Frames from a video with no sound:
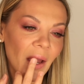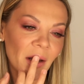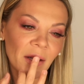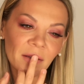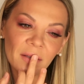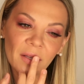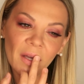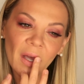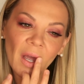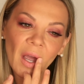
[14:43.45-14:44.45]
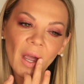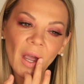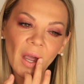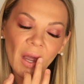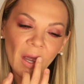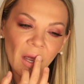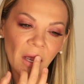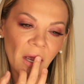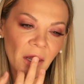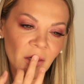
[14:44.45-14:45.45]
Yeah.
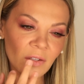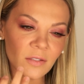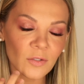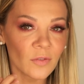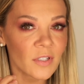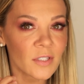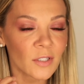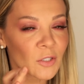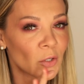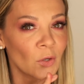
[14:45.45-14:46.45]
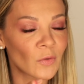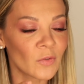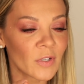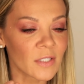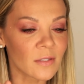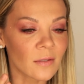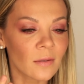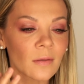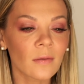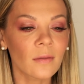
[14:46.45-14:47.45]
You can do this at your own risk.
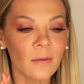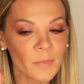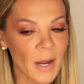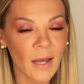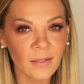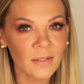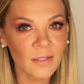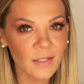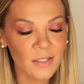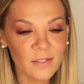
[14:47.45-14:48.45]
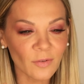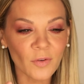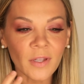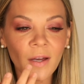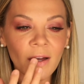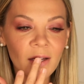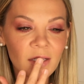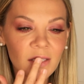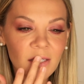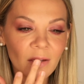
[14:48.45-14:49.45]
The palette is for the
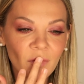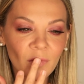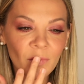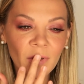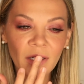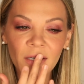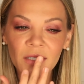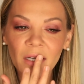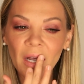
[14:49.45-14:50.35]
eyes, but